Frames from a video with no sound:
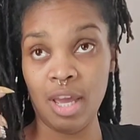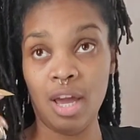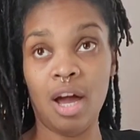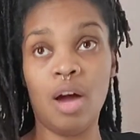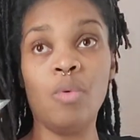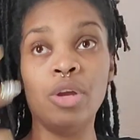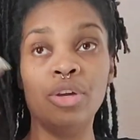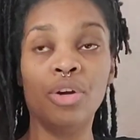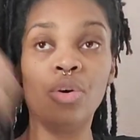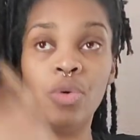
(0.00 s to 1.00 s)
where
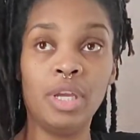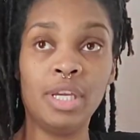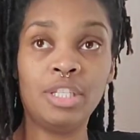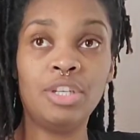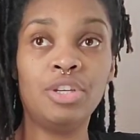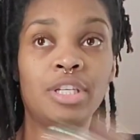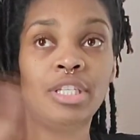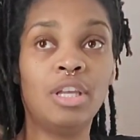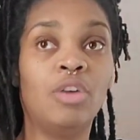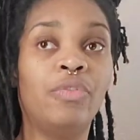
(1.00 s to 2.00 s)
you're going into
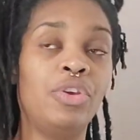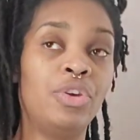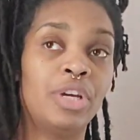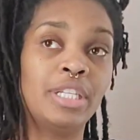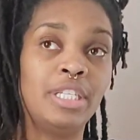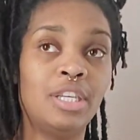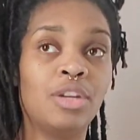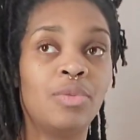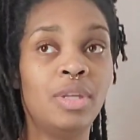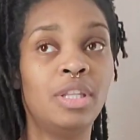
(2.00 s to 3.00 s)
yourself and you're
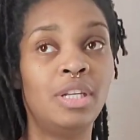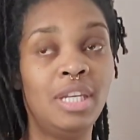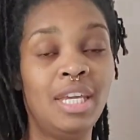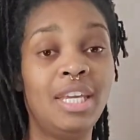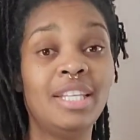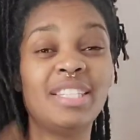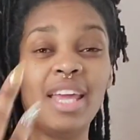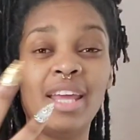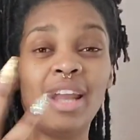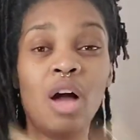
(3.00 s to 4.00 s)
considering the needs,
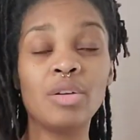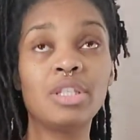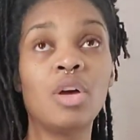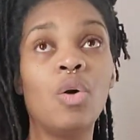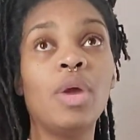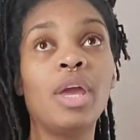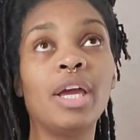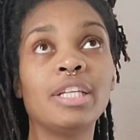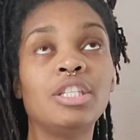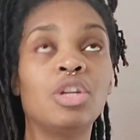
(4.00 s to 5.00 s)
and also in
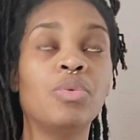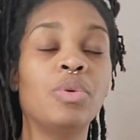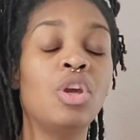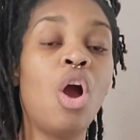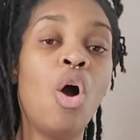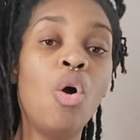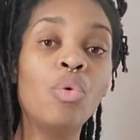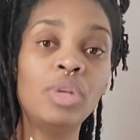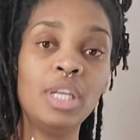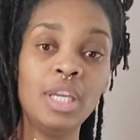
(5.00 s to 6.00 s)
considering your
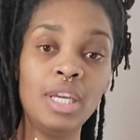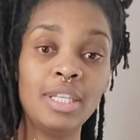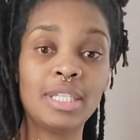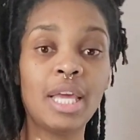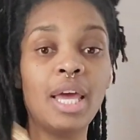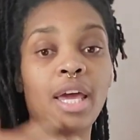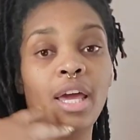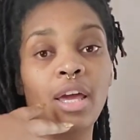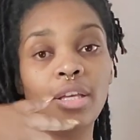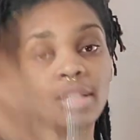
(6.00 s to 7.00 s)
own needs.
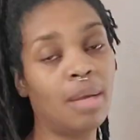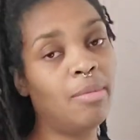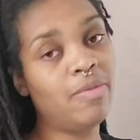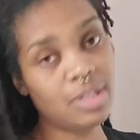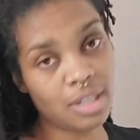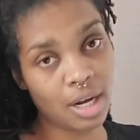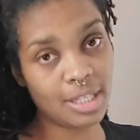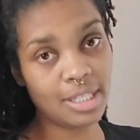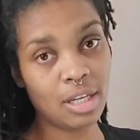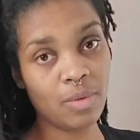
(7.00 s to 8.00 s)
Some of us are
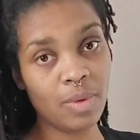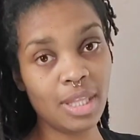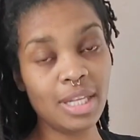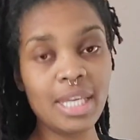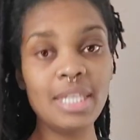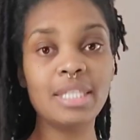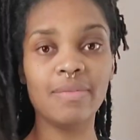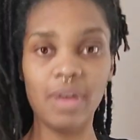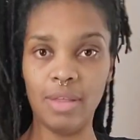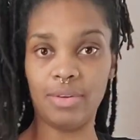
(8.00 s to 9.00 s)
considering the needs
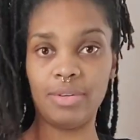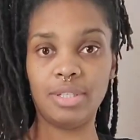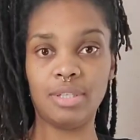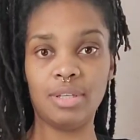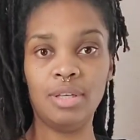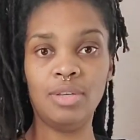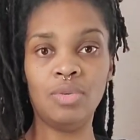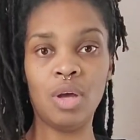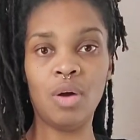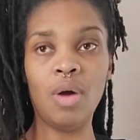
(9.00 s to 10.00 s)
of others.
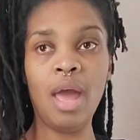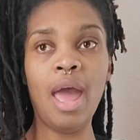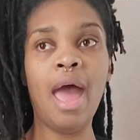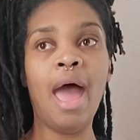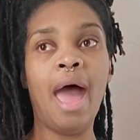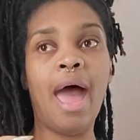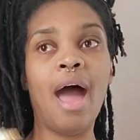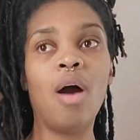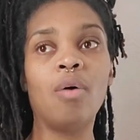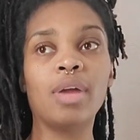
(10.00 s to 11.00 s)

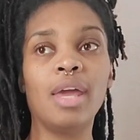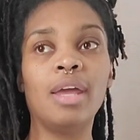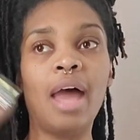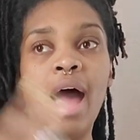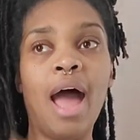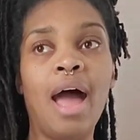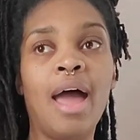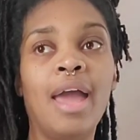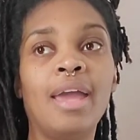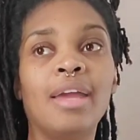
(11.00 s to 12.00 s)
How can
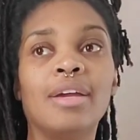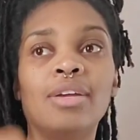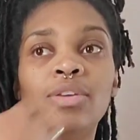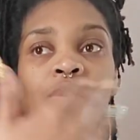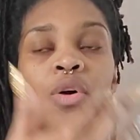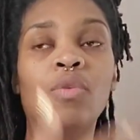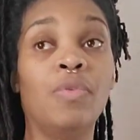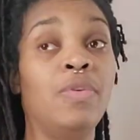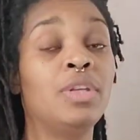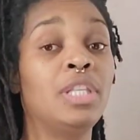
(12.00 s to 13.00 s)
I,
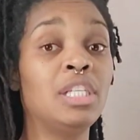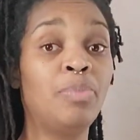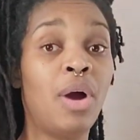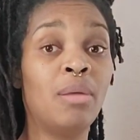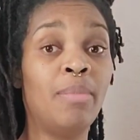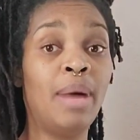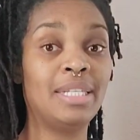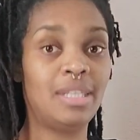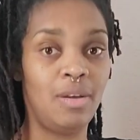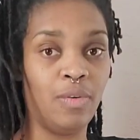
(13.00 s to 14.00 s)
fulfill this part of
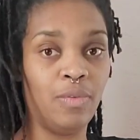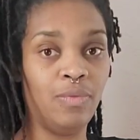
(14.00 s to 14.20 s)
myself,